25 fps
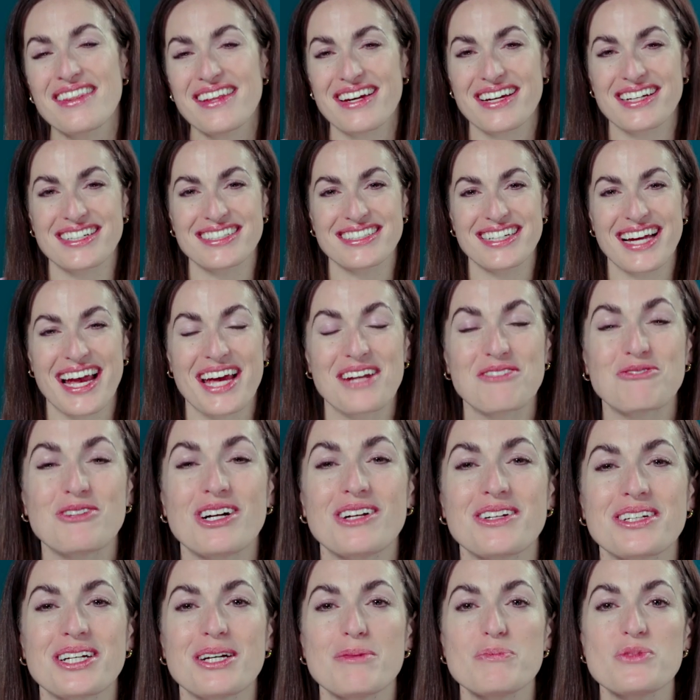Hey there, and
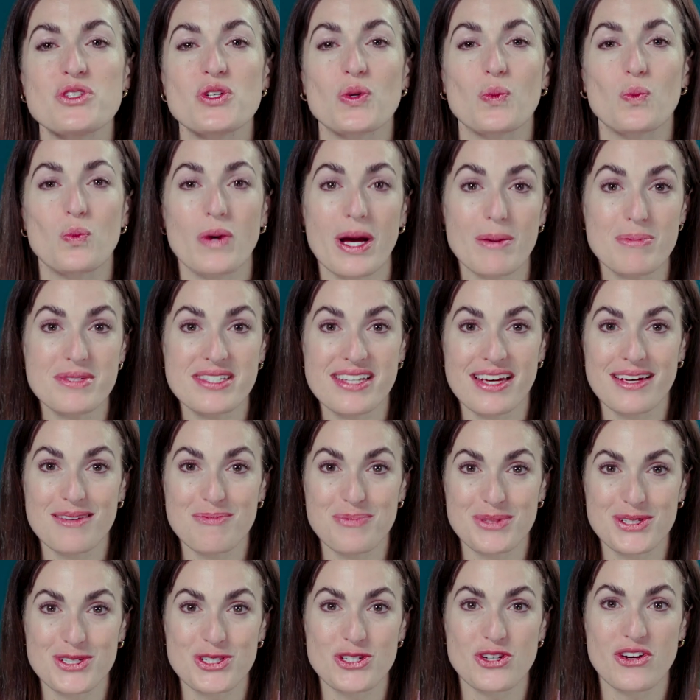welcome to
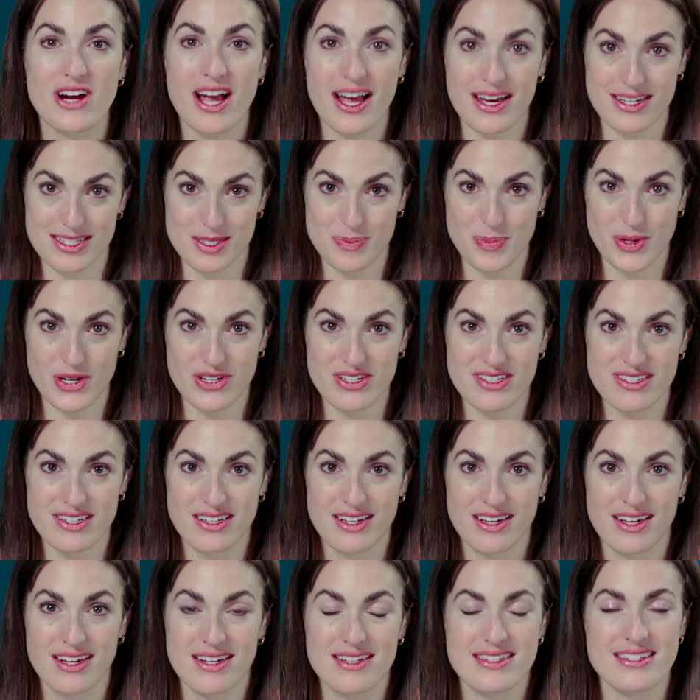Website Builder Expert.
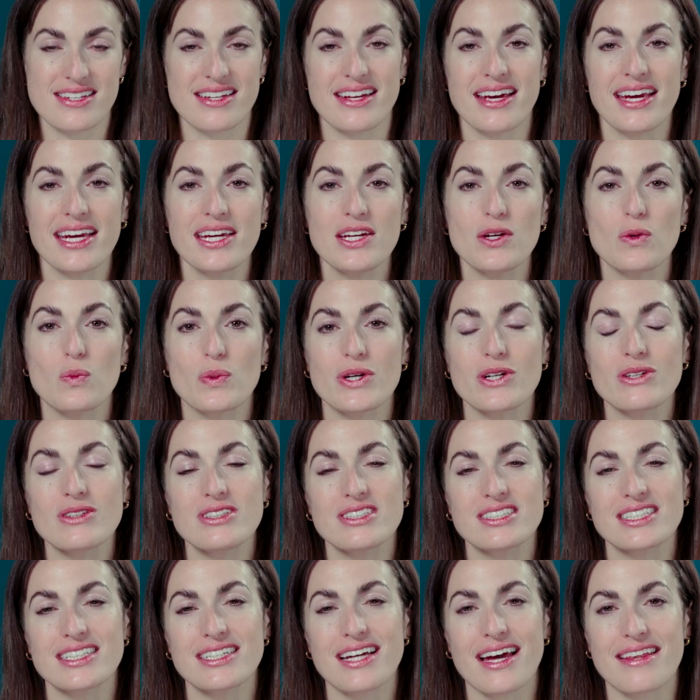Today, we're
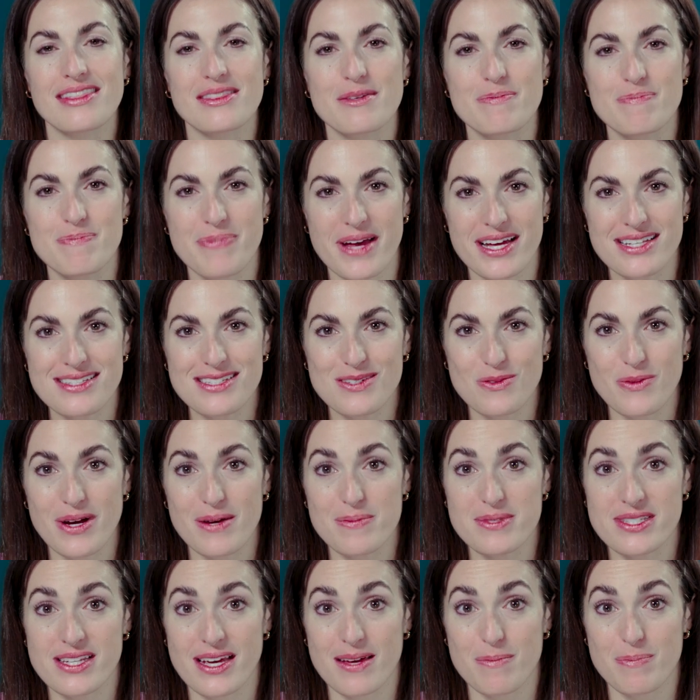looking at the best
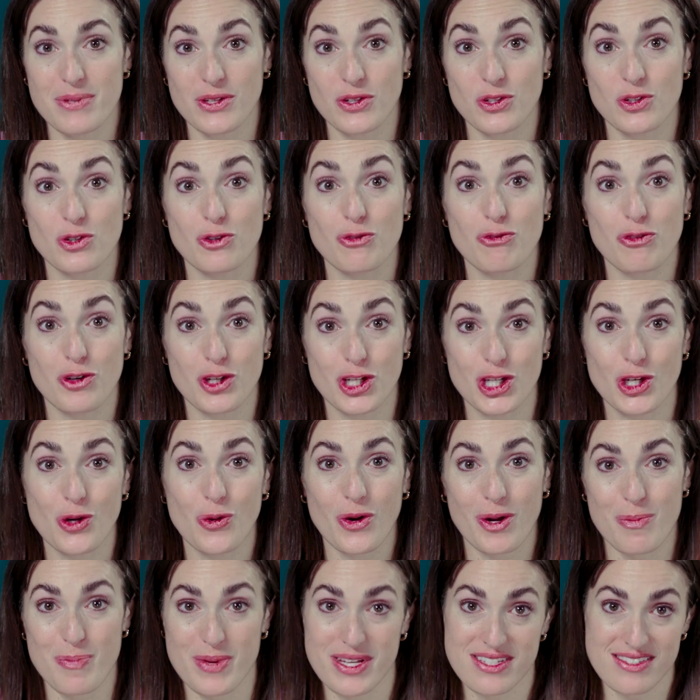website builder for
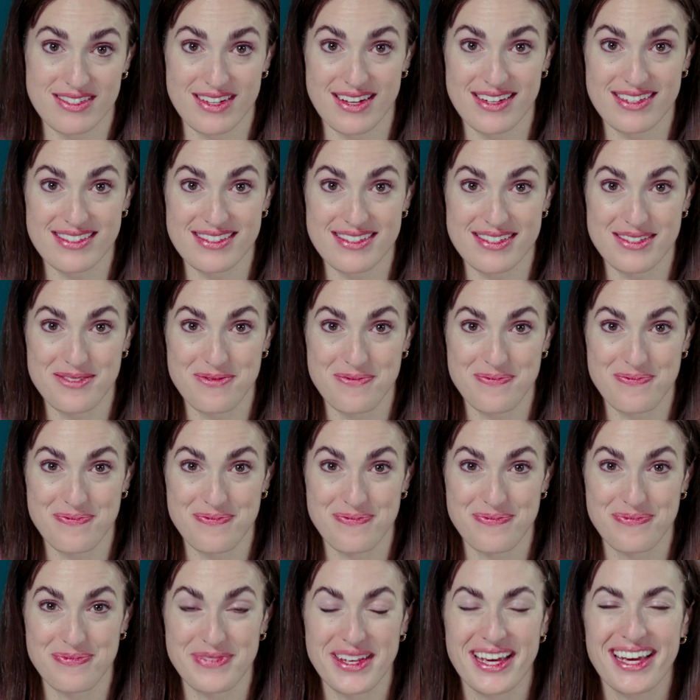your business.
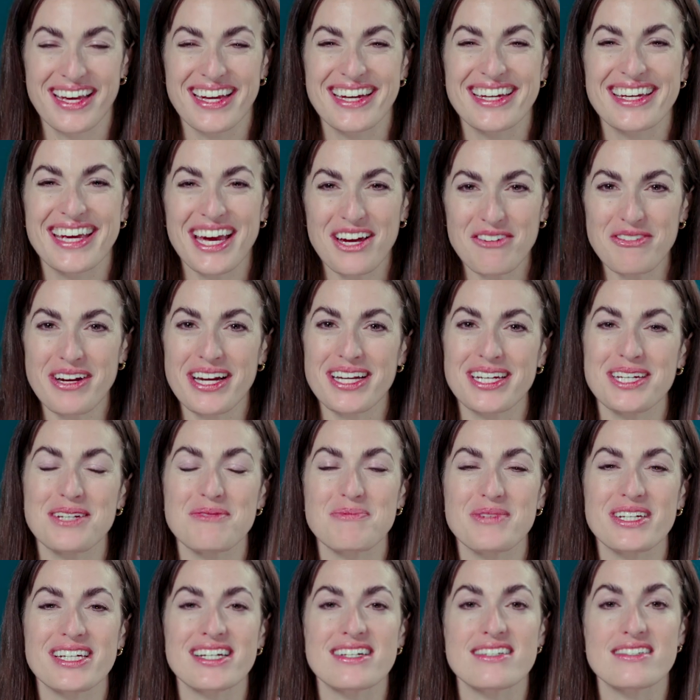Get
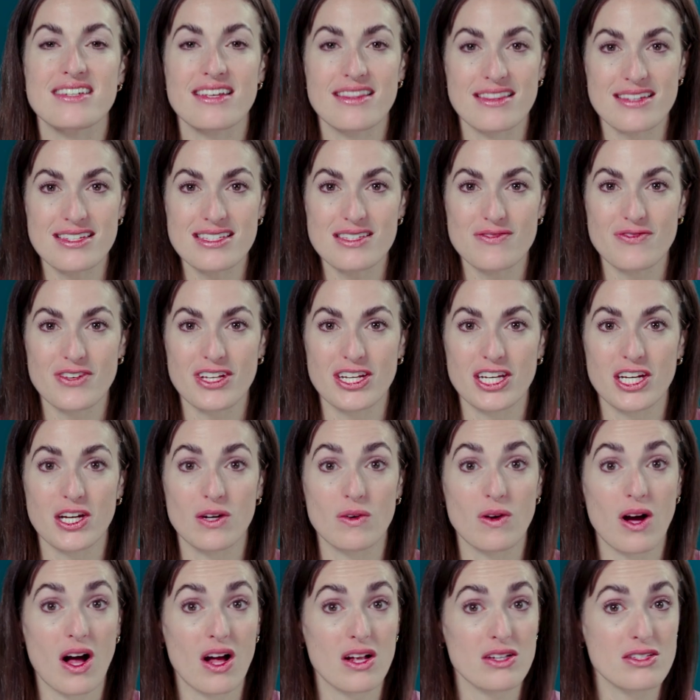ready because in this
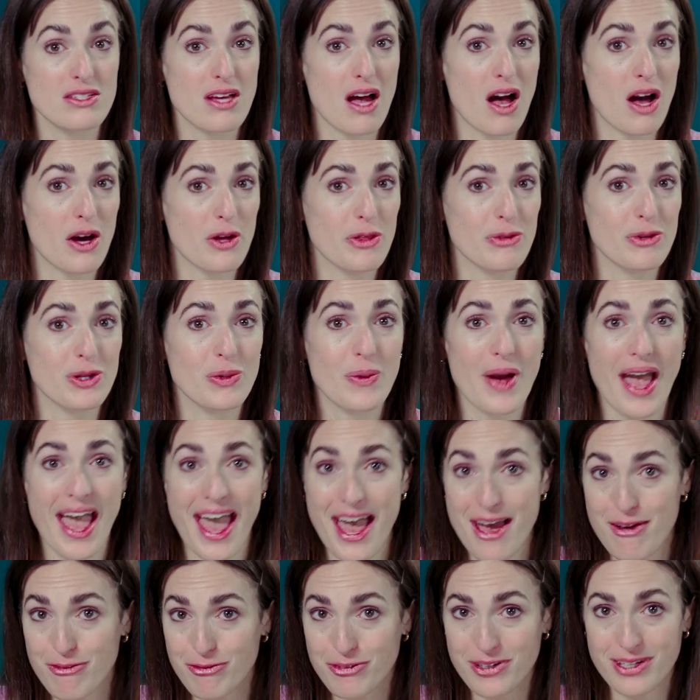video, I'll talk through
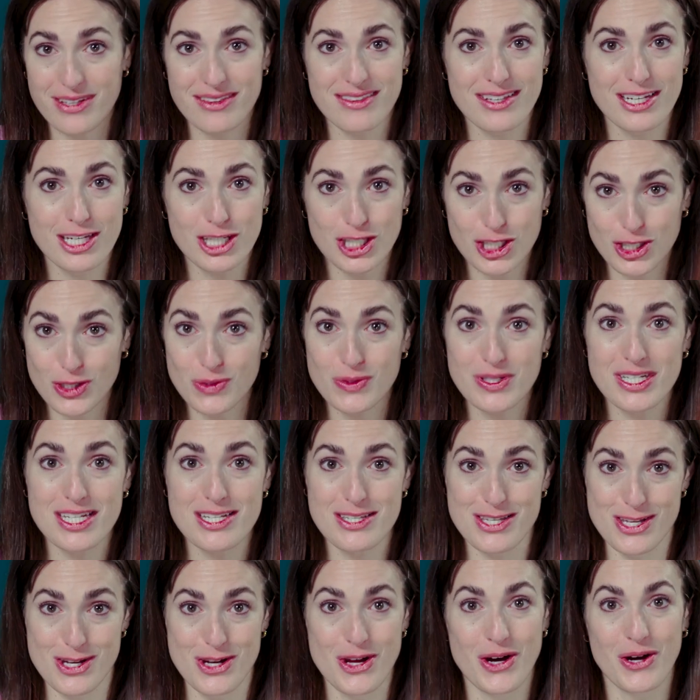everything you
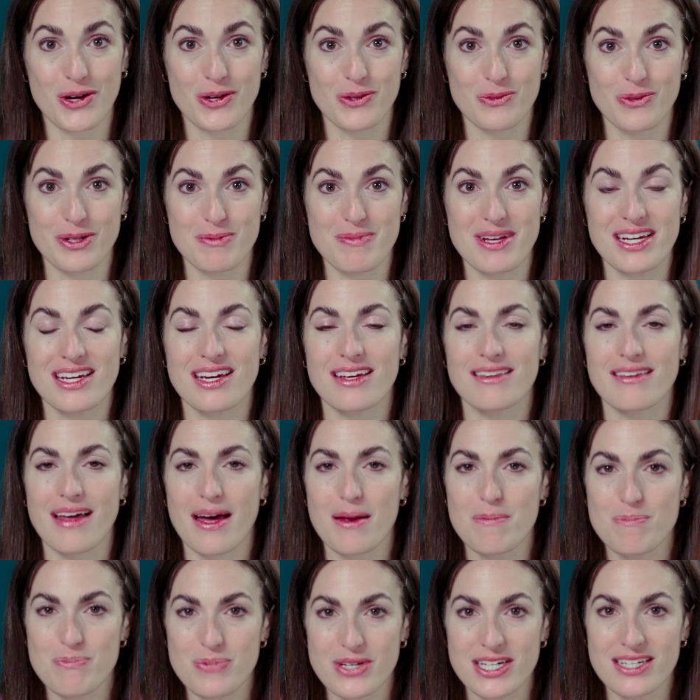need to know when making
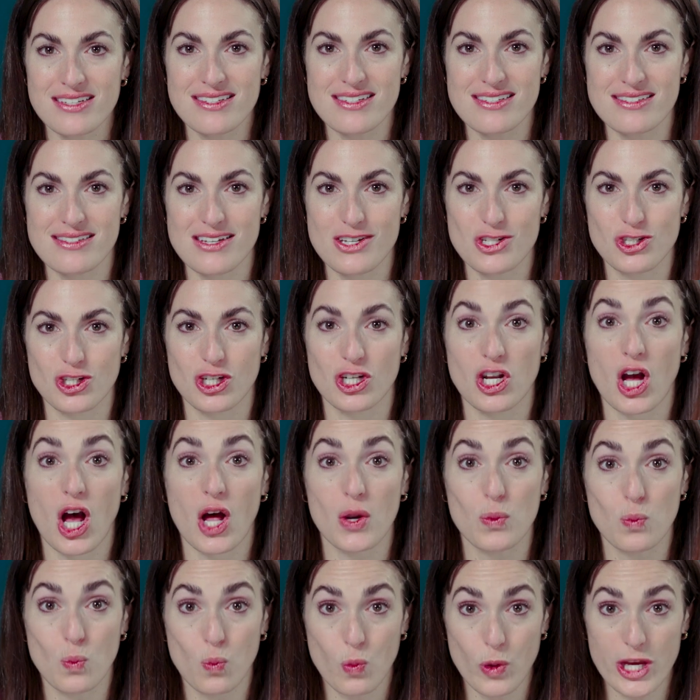that big decision
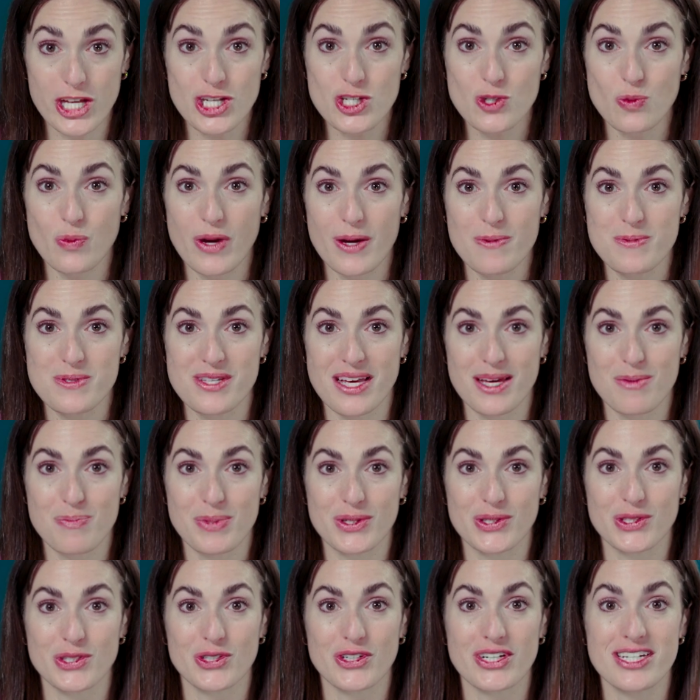on which
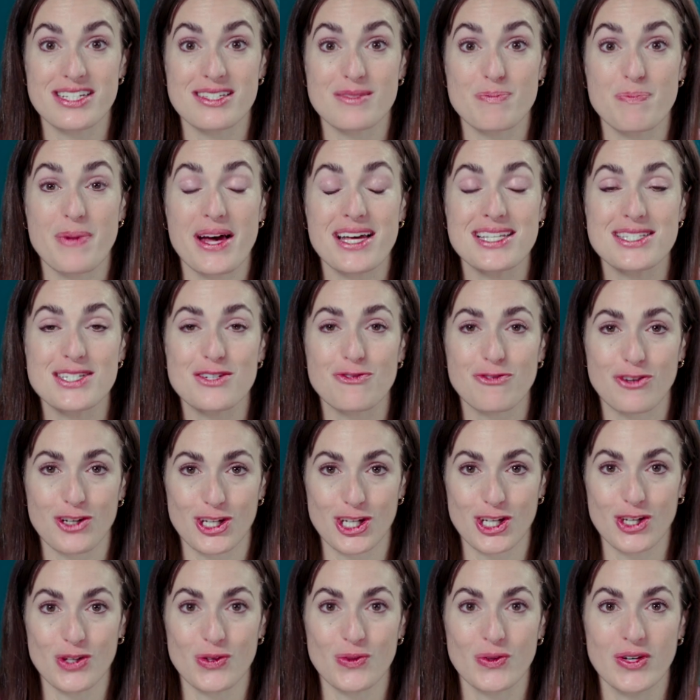website builder is best for
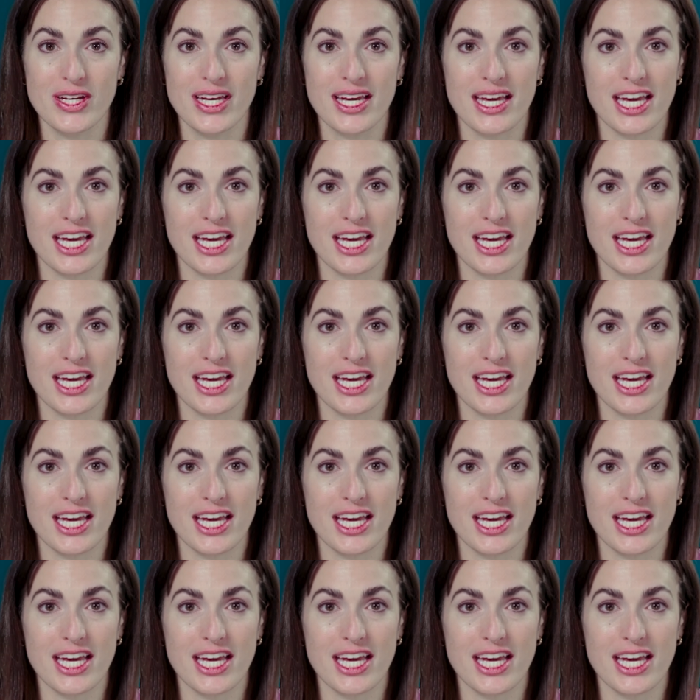you,